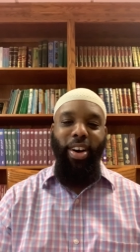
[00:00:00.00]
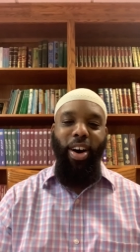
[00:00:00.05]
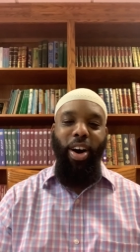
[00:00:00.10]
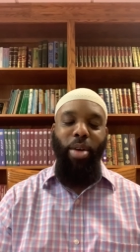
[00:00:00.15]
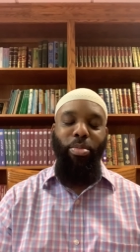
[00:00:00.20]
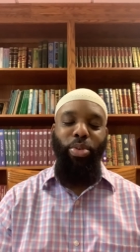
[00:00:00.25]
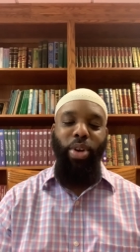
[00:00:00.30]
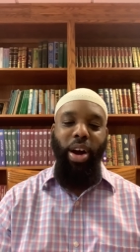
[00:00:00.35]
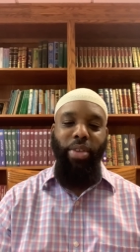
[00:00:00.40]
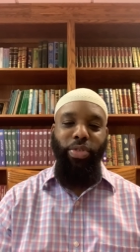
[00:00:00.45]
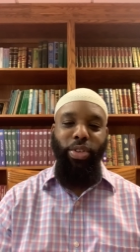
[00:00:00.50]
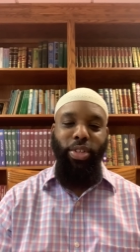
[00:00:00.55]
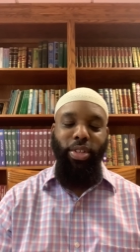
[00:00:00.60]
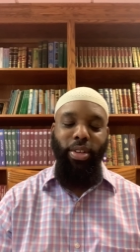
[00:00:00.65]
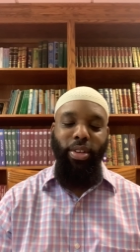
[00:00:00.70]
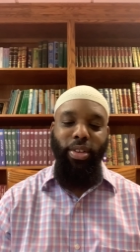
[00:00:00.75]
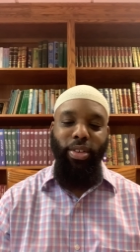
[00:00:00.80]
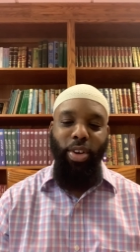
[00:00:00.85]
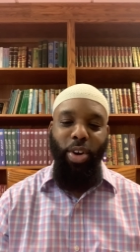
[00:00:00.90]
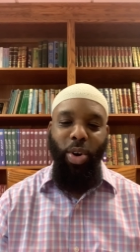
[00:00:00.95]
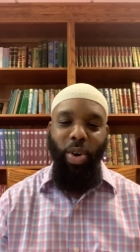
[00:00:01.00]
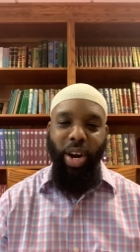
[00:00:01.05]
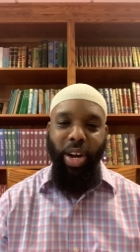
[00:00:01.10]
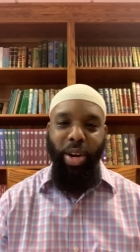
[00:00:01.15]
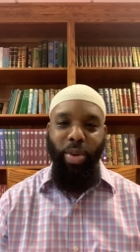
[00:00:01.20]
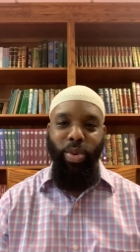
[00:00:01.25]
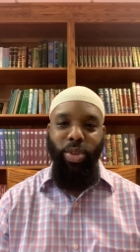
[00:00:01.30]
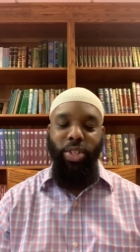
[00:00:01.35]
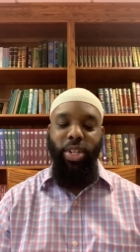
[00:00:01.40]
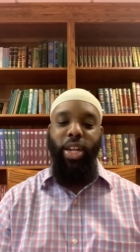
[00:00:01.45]
our Prophet Sallallahu
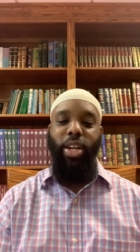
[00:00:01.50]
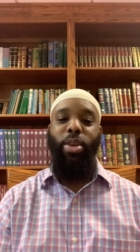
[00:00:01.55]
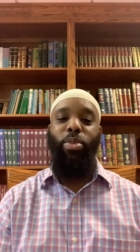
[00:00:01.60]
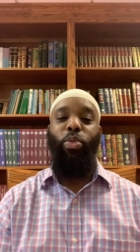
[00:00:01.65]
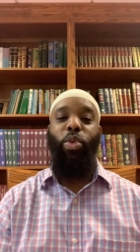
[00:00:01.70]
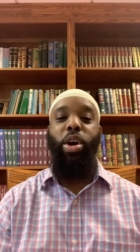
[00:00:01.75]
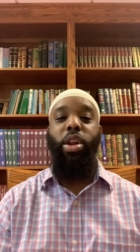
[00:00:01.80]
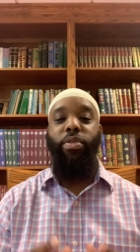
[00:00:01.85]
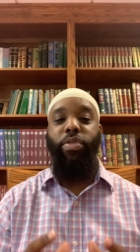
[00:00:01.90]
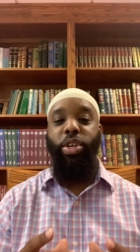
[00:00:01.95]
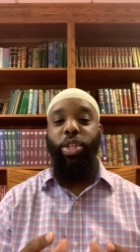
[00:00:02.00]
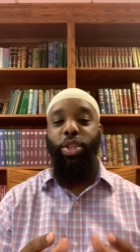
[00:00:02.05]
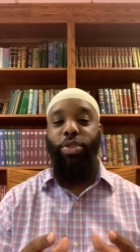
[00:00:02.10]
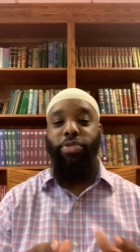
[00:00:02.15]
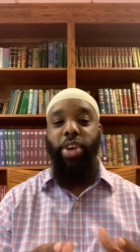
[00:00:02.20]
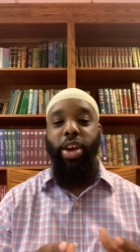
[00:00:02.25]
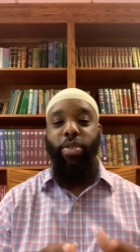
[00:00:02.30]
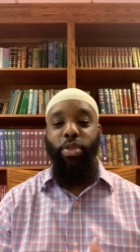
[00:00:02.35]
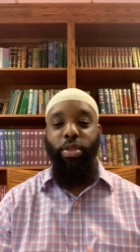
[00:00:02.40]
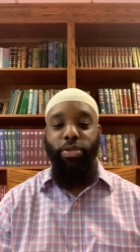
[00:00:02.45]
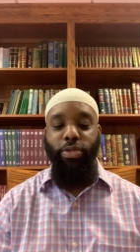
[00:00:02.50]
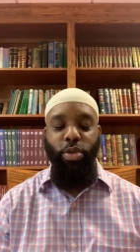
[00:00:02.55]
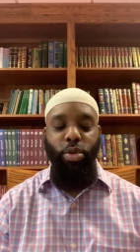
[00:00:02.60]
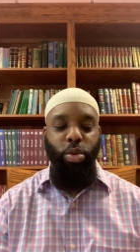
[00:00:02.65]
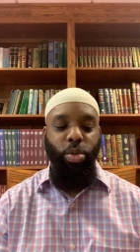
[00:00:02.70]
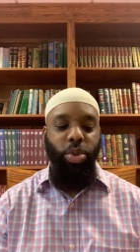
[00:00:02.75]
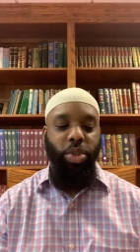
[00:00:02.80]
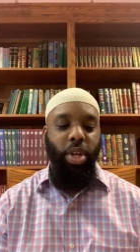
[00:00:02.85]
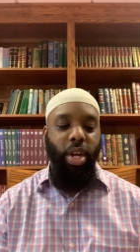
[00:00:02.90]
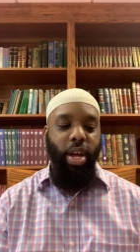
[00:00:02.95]
Alaihi Wasallam, one of his favorite
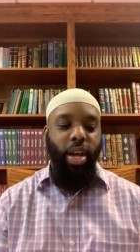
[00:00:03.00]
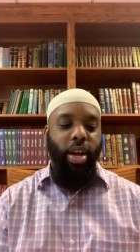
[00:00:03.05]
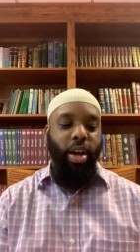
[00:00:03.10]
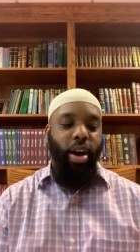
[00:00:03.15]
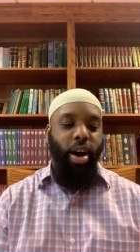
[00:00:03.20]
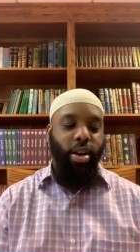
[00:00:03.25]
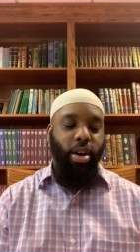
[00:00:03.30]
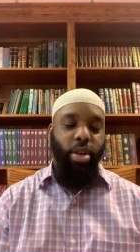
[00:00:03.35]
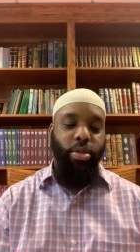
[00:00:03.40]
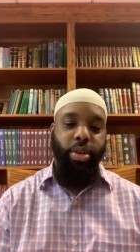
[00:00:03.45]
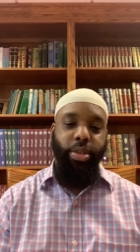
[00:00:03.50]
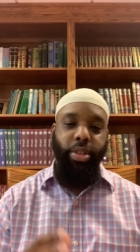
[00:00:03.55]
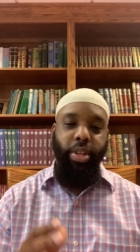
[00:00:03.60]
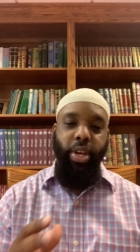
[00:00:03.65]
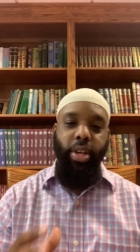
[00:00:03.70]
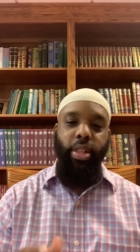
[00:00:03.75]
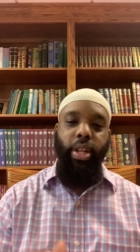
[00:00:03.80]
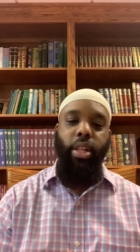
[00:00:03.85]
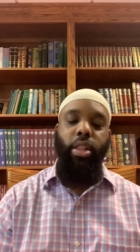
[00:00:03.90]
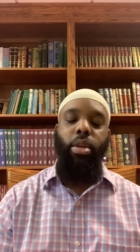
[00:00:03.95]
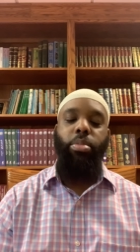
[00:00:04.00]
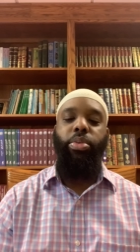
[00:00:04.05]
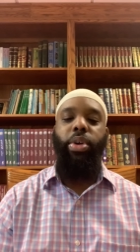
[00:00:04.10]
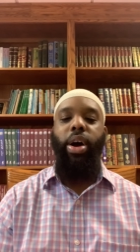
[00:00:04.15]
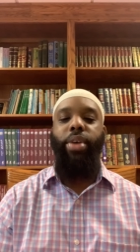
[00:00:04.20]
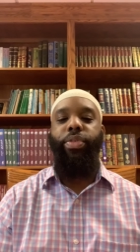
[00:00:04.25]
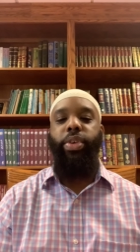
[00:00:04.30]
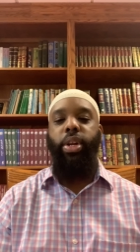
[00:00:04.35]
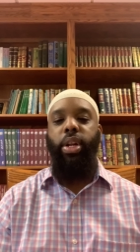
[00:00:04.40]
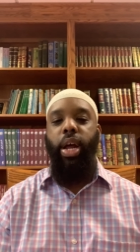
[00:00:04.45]
foods. Another thing that the
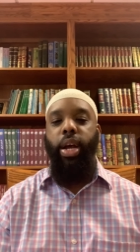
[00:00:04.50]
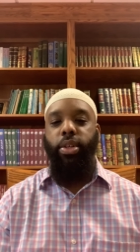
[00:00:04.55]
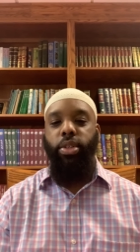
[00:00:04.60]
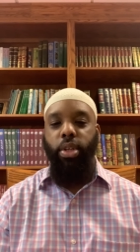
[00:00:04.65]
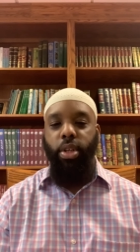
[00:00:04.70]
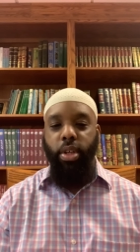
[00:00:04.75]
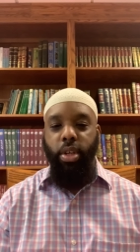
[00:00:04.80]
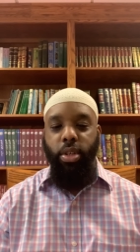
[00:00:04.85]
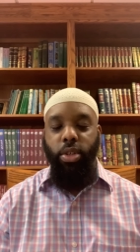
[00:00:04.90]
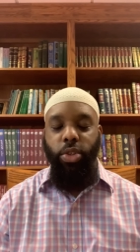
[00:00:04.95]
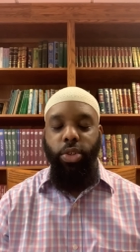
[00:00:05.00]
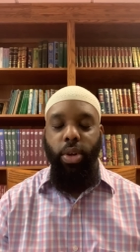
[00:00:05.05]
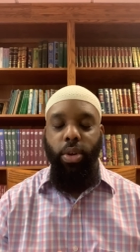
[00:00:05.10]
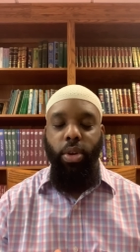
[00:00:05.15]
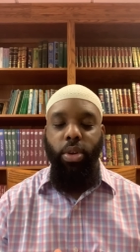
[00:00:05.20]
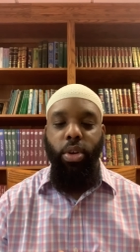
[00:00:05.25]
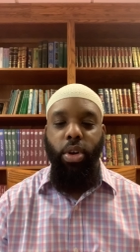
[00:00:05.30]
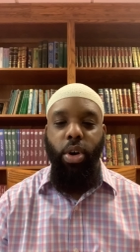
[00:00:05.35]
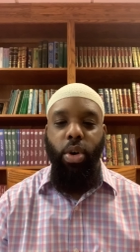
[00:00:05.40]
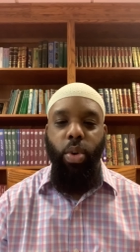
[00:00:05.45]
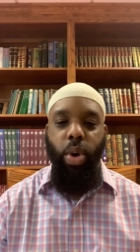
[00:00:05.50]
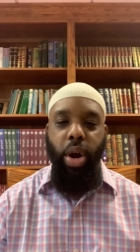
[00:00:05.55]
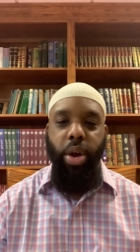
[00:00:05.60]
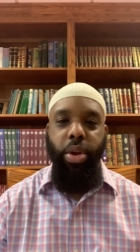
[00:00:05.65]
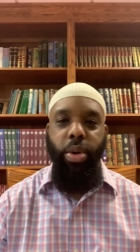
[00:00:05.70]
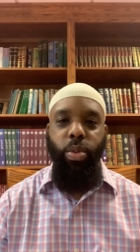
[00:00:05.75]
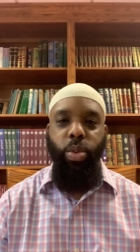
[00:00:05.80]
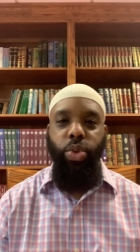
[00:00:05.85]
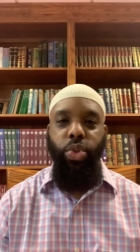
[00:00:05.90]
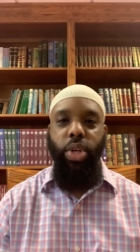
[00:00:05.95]
Prophet liked to eat Sallallahu
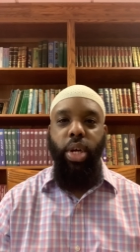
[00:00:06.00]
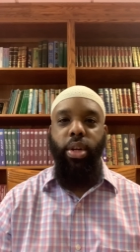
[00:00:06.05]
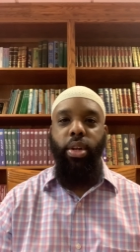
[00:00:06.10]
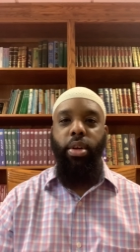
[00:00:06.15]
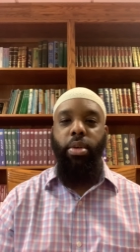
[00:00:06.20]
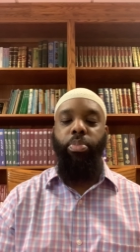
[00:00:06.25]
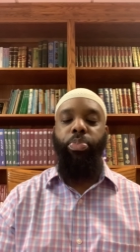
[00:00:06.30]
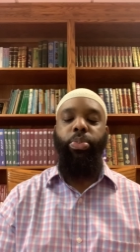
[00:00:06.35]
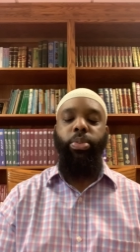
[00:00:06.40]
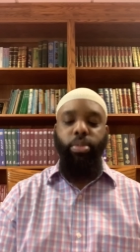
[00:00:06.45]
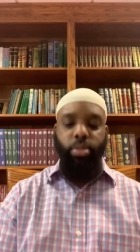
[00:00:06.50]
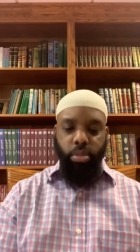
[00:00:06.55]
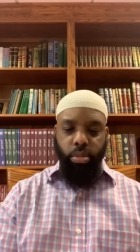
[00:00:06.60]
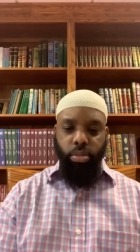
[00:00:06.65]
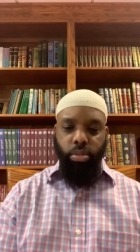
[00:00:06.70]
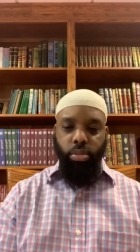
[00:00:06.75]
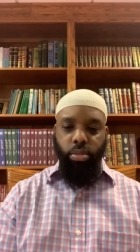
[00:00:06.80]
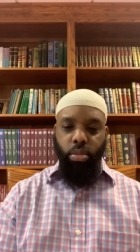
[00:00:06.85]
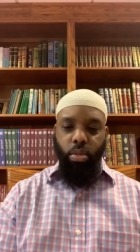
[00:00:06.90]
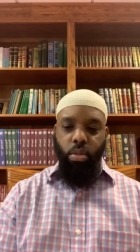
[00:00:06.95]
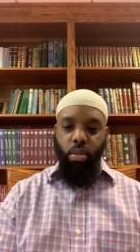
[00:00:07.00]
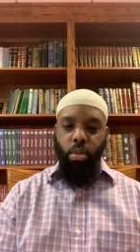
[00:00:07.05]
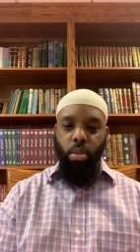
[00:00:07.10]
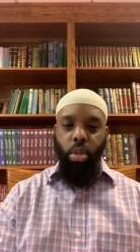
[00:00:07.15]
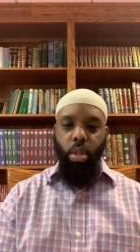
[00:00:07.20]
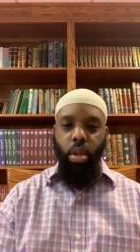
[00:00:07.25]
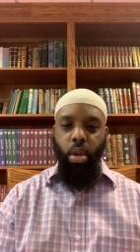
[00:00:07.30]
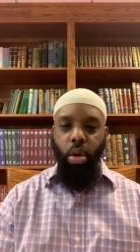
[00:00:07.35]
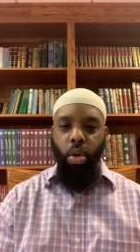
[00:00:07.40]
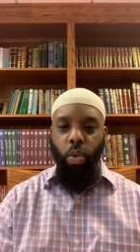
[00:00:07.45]
Alaihi Wasallam
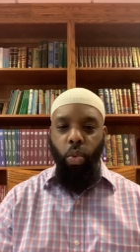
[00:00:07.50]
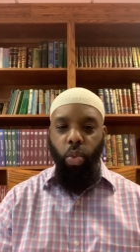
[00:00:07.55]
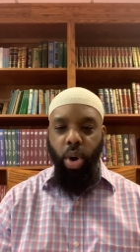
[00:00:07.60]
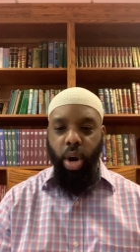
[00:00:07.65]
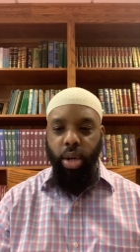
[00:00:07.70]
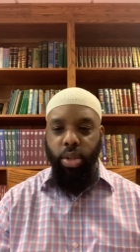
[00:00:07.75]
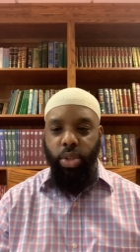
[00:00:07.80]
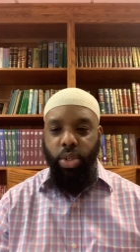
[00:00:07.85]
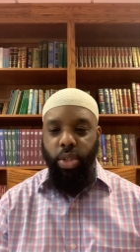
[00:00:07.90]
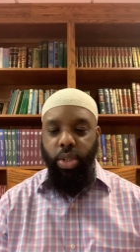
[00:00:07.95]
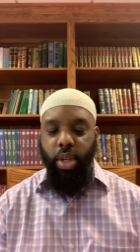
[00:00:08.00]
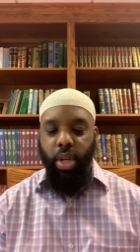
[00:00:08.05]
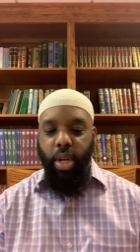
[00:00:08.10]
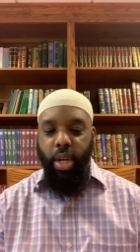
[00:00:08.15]
was